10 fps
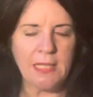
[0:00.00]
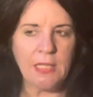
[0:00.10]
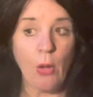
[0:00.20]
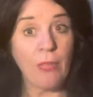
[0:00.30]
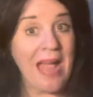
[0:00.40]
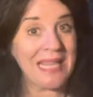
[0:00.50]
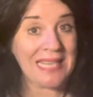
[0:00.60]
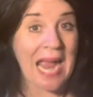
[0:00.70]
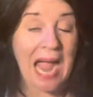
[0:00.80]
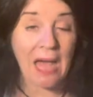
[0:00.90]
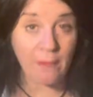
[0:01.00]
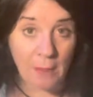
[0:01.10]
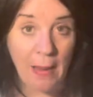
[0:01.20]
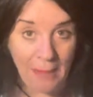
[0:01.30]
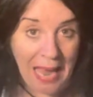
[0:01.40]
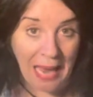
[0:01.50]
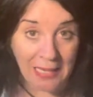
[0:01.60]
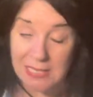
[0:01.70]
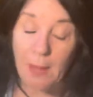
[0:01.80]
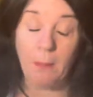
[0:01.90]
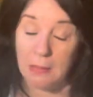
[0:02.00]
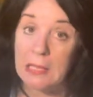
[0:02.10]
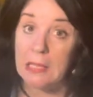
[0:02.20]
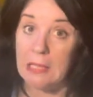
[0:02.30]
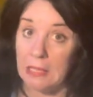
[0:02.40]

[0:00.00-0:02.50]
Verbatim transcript: So that's out of my bags completely,